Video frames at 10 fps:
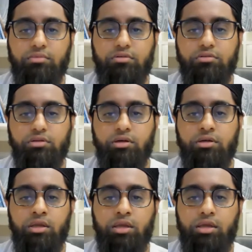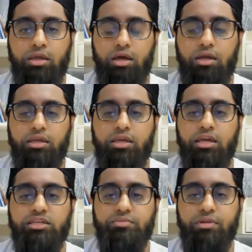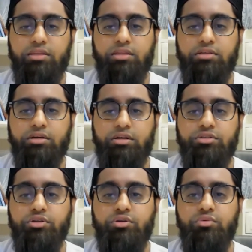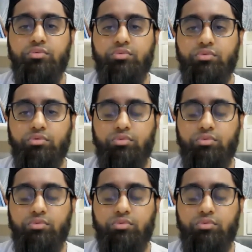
rahimahullah, he explained that there are two